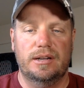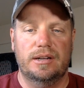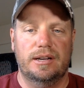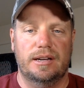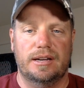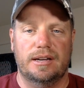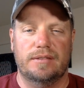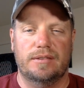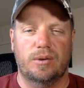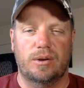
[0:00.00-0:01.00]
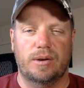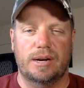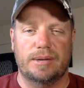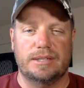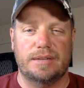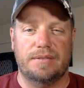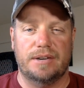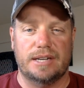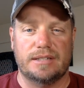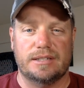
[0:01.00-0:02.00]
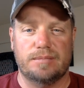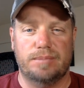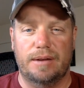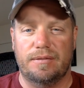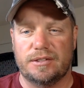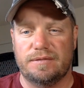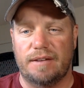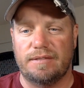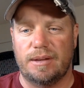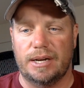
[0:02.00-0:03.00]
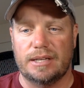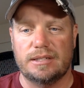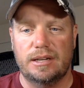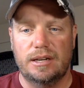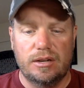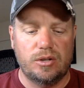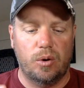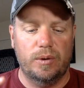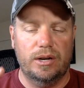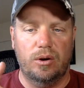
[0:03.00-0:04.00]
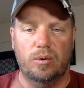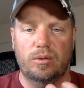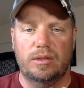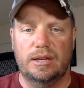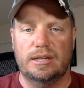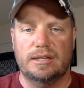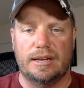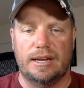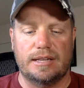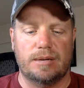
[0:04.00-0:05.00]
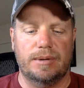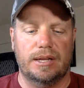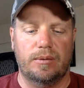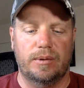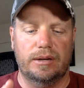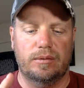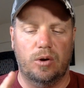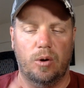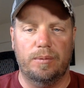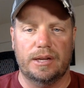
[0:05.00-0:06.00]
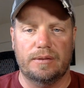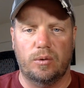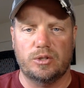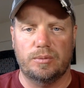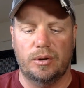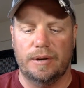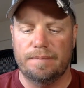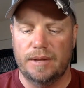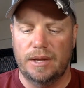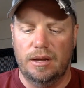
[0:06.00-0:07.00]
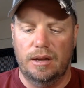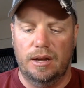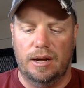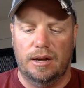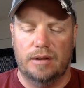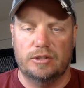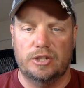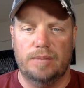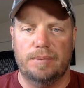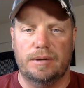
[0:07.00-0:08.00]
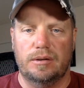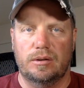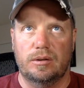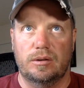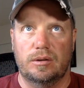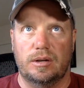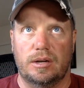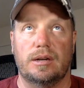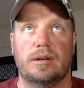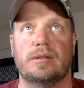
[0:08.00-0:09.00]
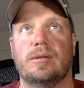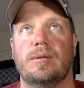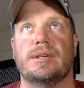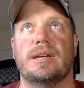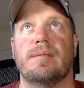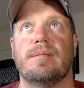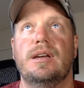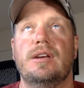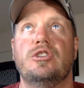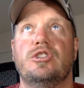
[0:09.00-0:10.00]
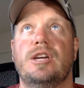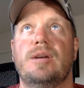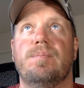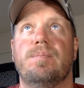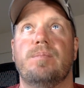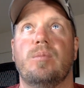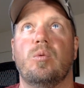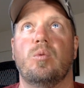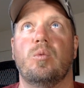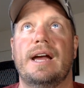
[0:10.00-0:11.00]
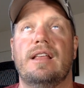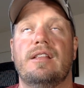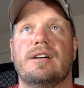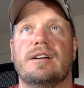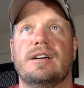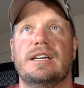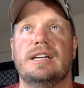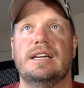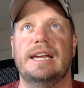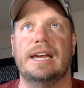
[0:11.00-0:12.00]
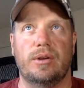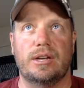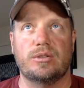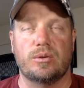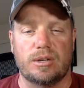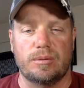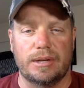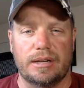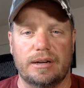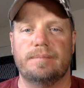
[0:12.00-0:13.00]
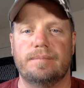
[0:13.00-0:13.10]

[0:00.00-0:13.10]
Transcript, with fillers: if you only want to hear about State Fair of Texas, probably first 5-10 minutes. So we know the Nissan Titan is going to be there. We're hoping for Super Duty. Jeep, let me say, Jeep Wrangler EcoDiesel is going to be there.